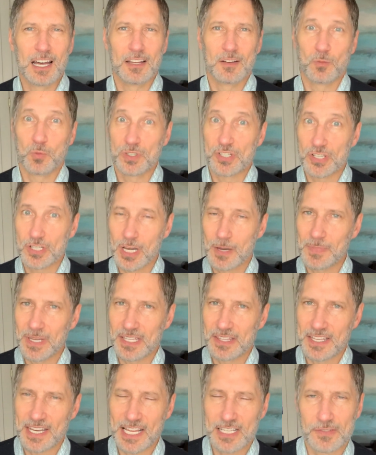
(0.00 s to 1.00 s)
which is going to be in
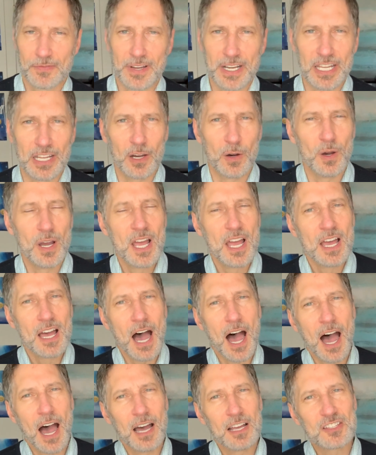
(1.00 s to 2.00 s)
the next video.
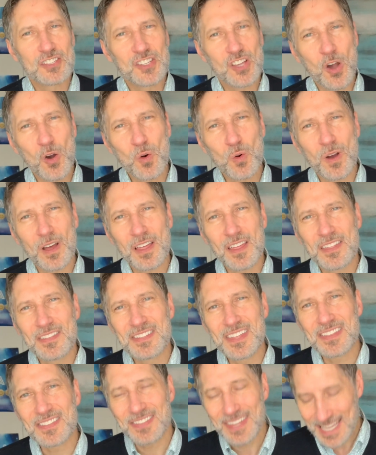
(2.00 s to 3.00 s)
So
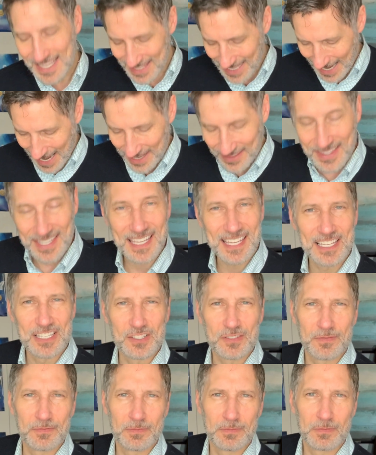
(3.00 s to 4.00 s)
the thing that I think
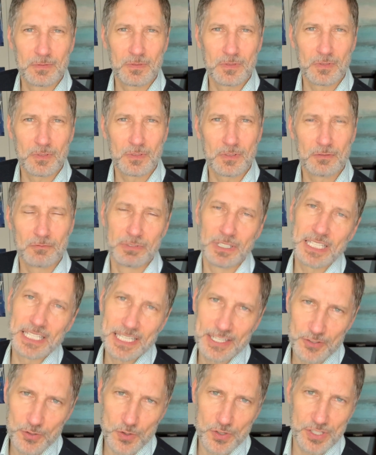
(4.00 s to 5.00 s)
is really
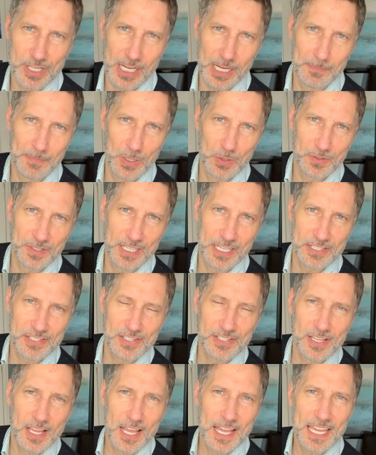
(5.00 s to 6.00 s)
interesting about
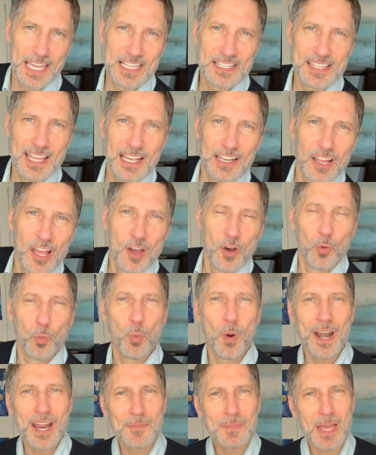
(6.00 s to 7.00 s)
this is that
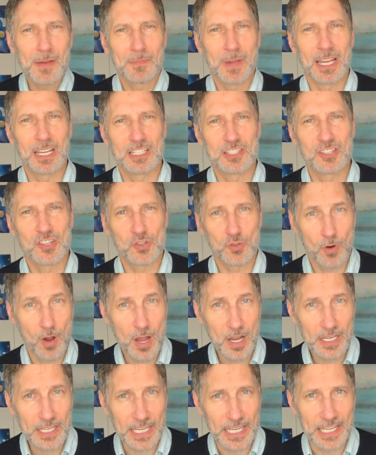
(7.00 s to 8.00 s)
when I'm at my
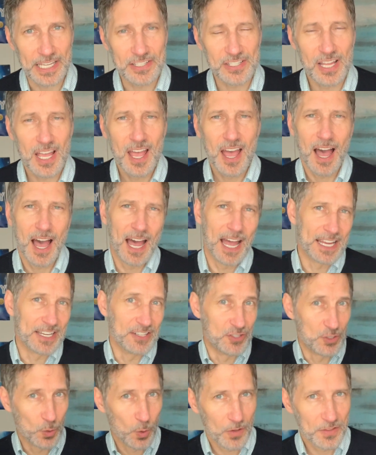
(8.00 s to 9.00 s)
strongest, I
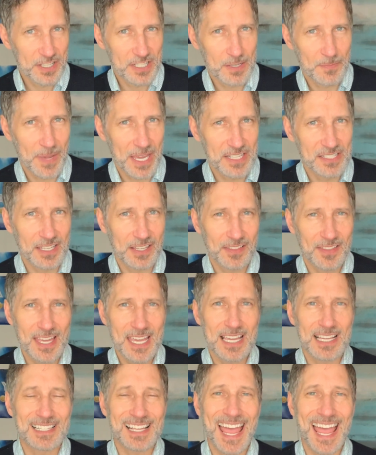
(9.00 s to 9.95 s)
do all these amazing things